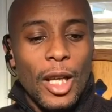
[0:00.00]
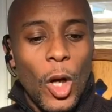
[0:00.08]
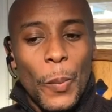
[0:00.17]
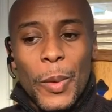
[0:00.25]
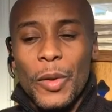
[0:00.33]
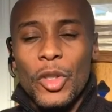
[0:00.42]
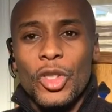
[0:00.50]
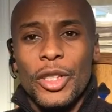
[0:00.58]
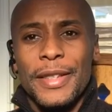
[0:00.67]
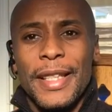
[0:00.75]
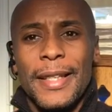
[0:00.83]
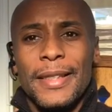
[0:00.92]
Hope you
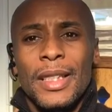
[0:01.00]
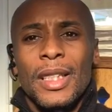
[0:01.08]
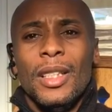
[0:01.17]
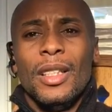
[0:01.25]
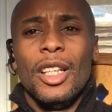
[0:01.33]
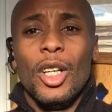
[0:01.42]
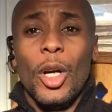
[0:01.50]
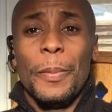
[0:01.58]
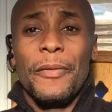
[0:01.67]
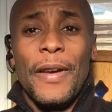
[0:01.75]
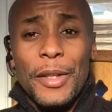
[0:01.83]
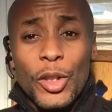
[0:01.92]
enjoyed that. I hope you
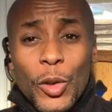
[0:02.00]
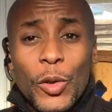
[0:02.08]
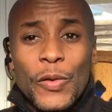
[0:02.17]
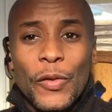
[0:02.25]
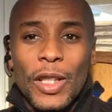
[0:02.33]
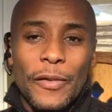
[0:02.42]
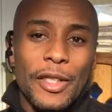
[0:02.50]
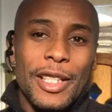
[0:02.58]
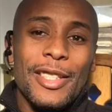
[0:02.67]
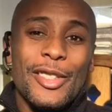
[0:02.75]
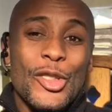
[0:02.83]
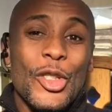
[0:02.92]
found it useful. If you
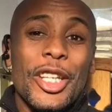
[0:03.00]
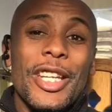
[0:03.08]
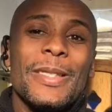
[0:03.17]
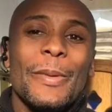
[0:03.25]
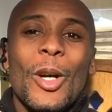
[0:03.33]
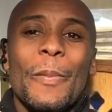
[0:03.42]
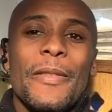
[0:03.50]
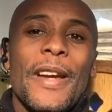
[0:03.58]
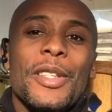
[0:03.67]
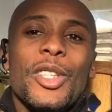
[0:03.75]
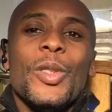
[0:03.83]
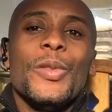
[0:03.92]
didn't enjoy it, but I hope you
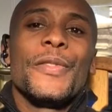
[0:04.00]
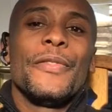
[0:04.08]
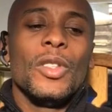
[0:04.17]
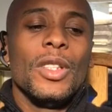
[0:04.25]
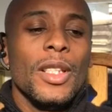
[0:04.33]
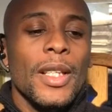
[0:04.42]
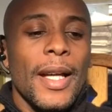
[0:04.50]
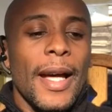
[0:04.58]
found it useful.